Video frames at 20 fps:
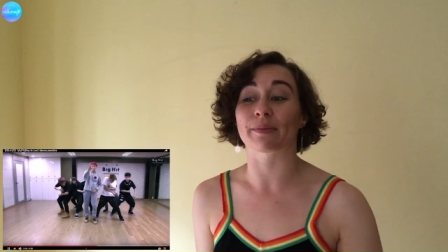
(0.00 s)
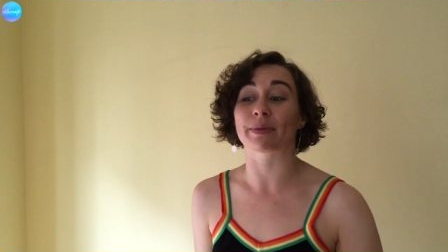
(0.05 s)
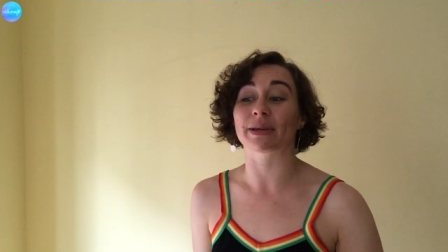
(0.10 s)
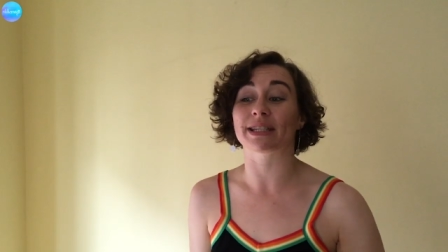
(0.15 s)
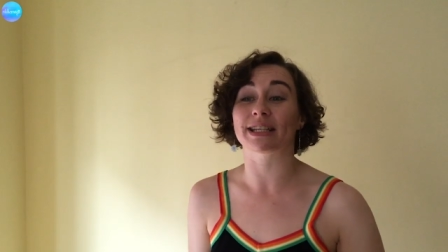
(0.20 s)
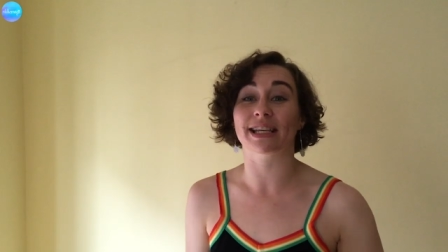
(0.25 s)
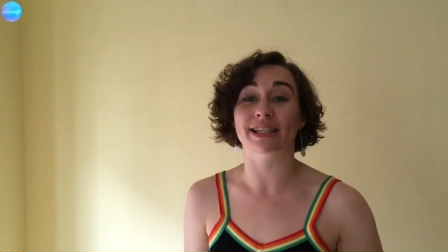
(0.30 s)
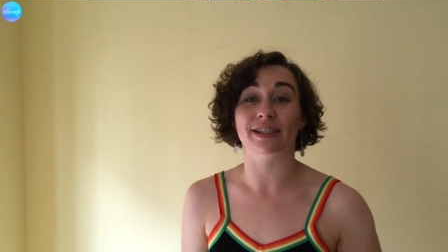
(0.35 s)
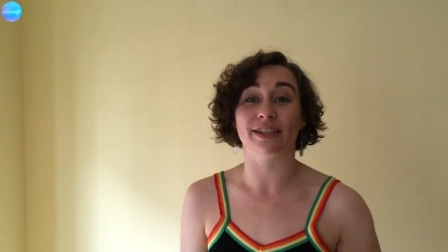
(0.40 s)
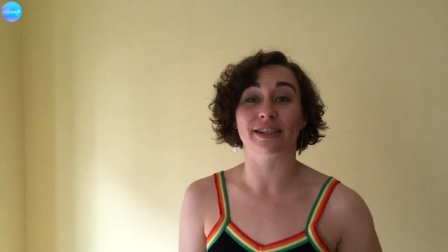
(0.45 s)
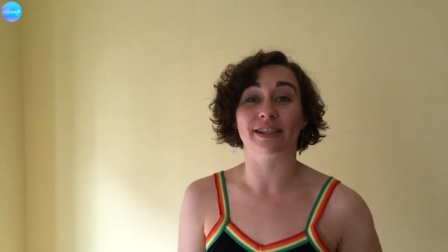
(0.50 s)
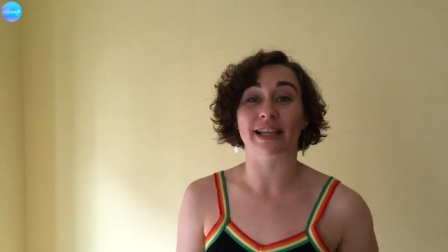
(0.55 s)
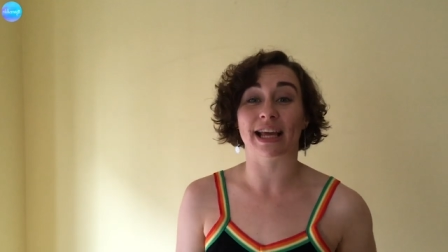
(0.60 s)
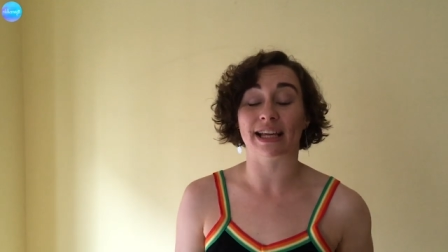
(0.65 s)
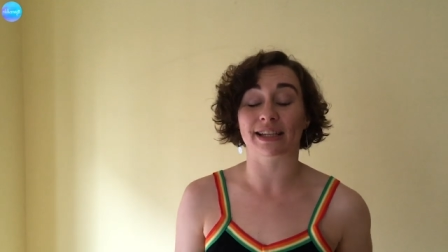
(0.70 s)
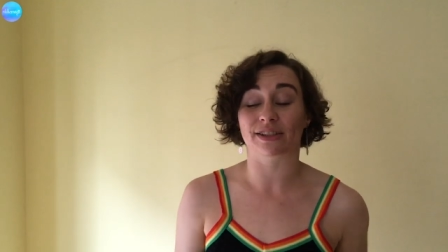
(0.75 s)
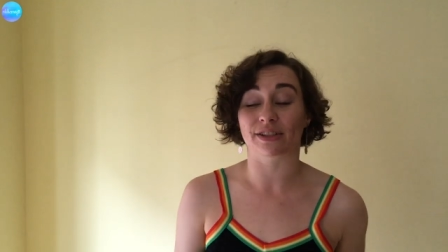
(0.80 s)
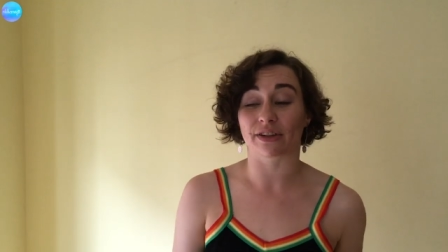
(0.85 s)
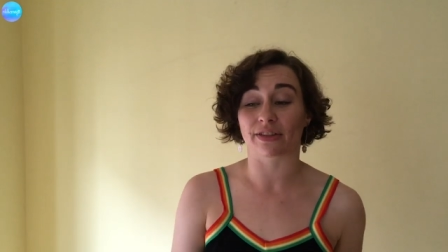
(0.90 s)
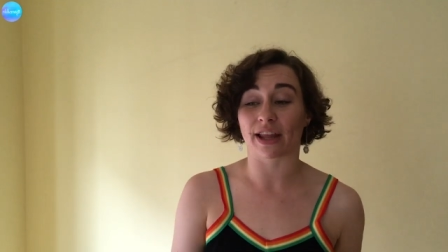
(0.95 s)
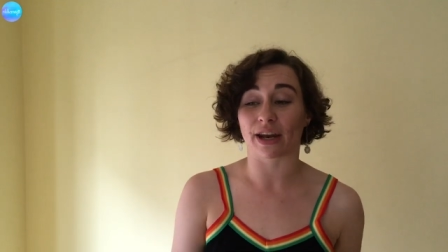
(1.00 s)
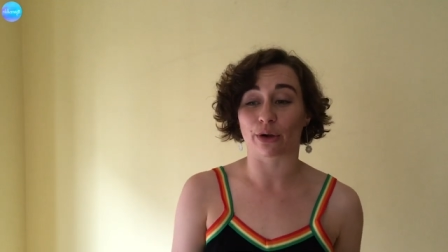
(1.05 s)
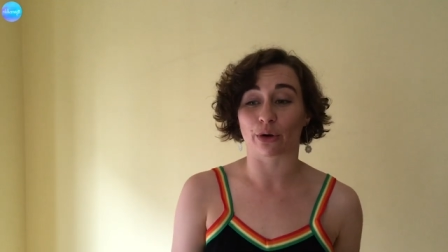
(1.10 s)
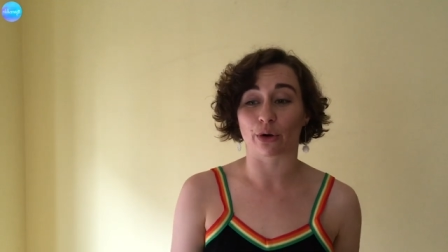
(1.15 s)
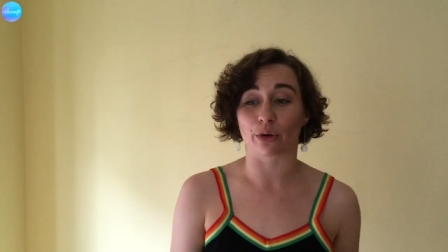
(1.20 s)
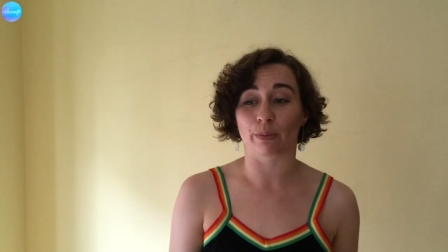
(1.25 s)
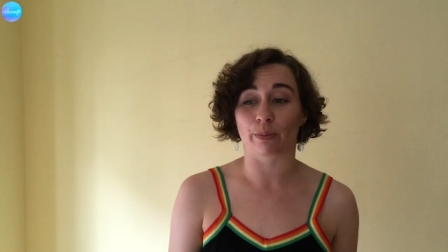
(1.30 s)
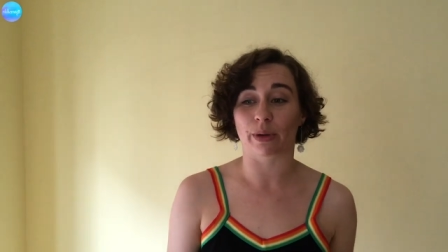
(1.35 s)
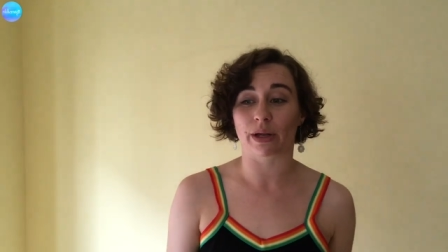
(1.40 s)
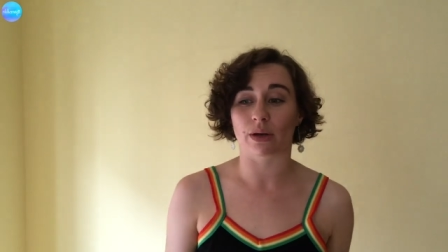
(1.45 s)
BTS has done that a
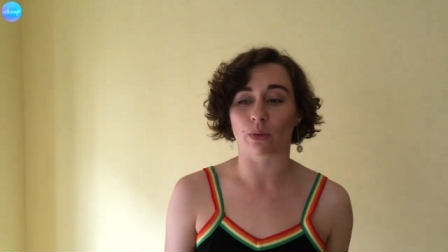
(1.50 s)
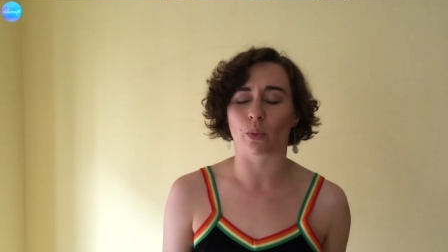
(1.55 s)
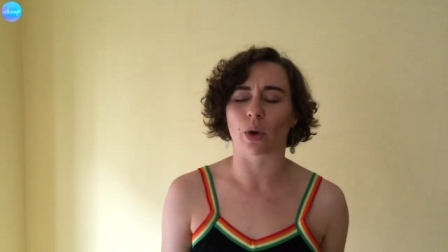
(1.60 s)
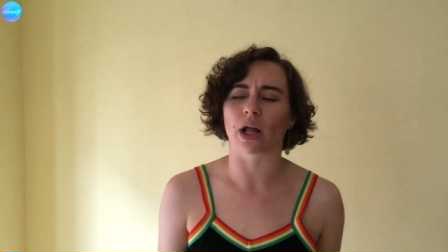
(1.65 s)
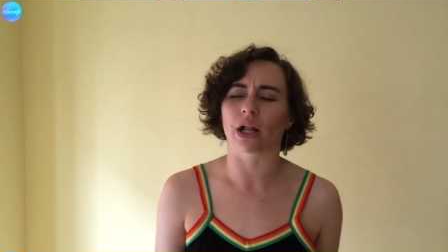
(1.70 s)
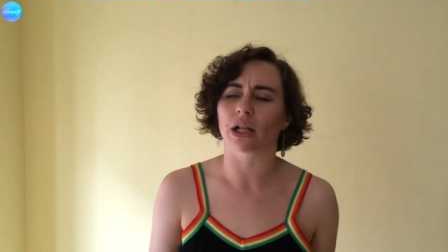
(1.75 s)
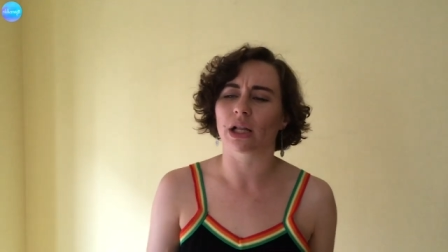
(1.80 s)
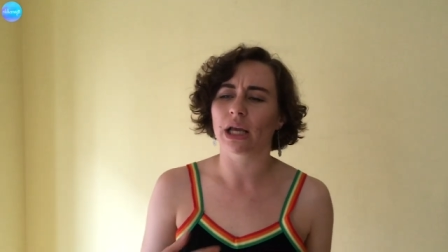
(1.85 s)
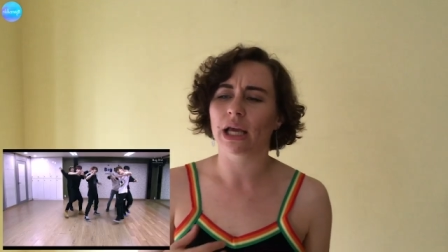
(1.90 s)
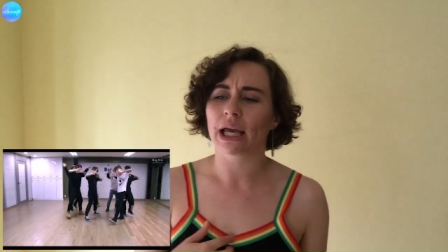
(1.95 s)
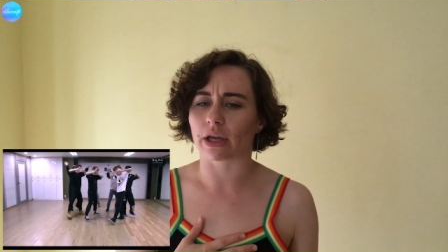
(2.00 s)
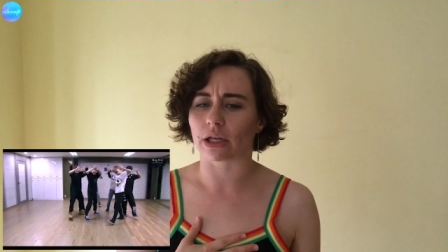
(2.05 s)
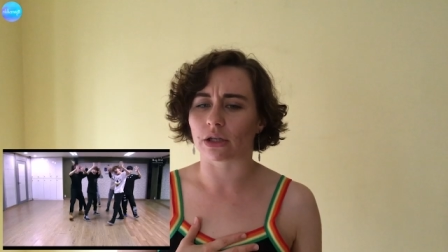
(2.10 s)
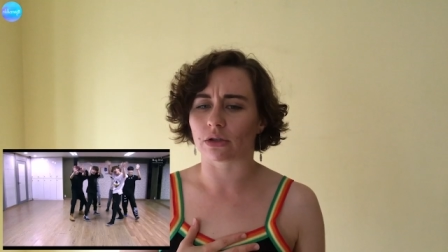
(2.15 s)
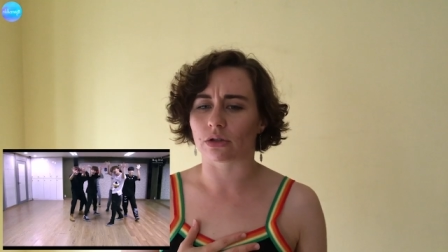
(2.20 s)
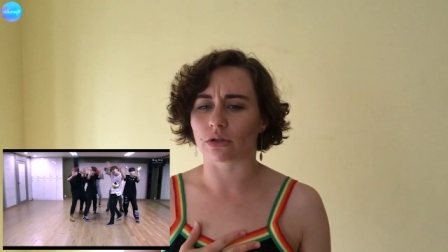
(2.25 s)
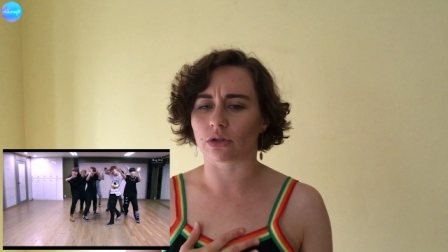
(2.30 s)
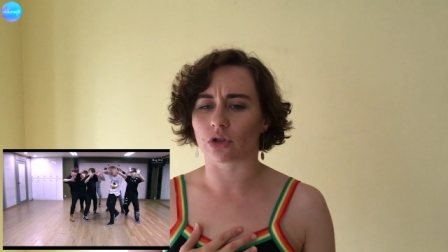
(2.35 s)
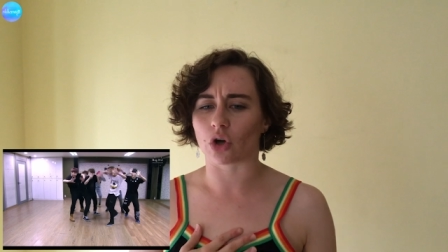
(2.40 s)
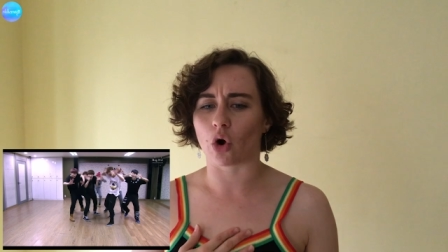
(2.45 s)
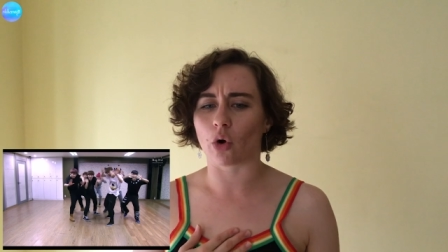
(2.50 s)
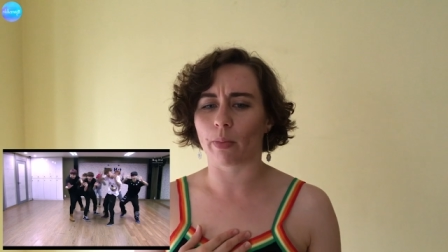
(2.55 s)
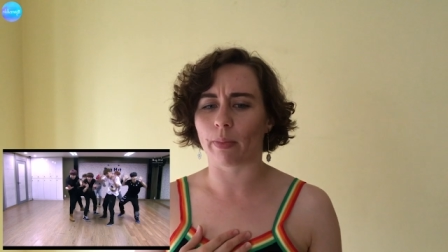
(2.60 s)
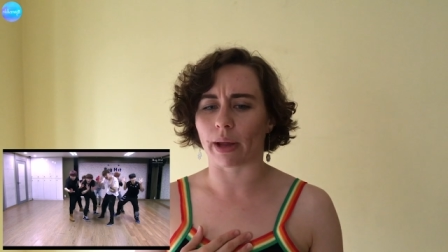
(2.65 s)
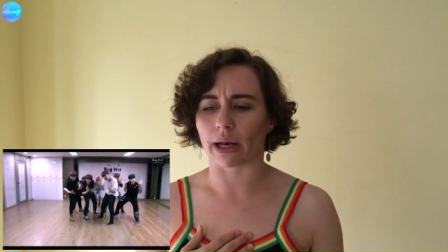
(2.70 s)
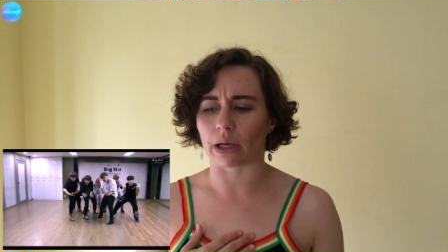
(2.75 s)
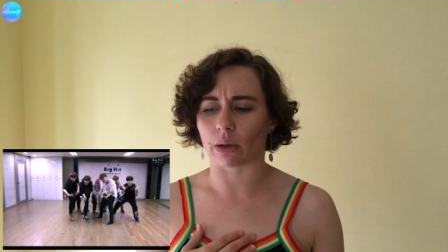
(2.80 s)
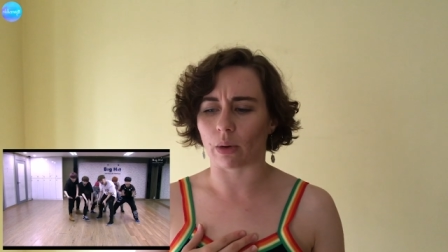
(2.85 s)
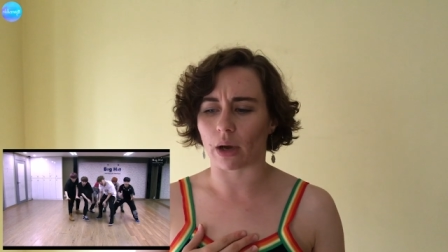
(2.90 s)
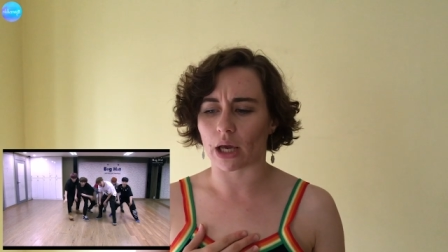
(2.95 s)
good bit, well, in Dope
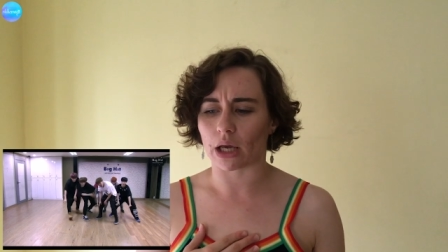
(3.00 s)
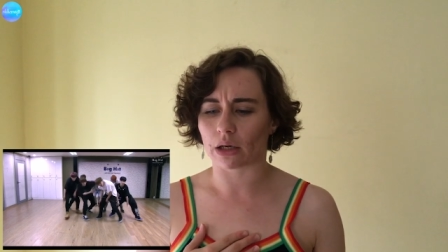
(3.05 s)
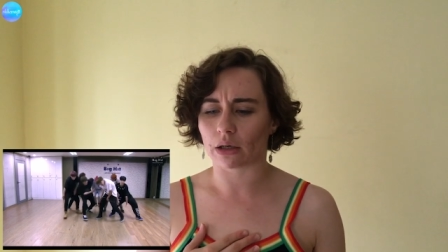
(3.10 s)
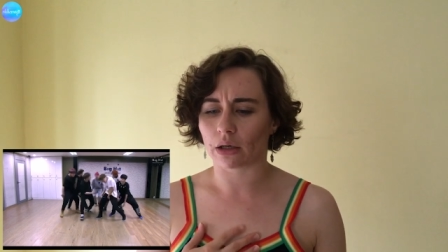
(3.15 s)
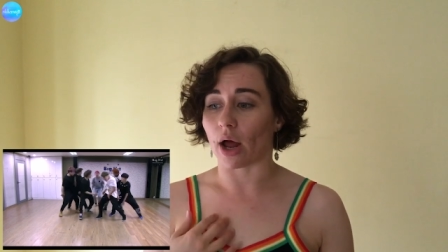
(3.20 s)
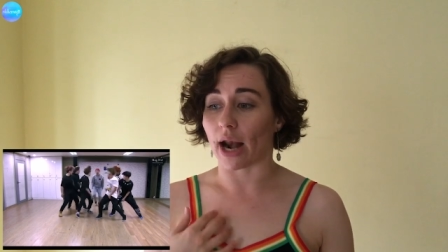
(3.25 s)
anyway.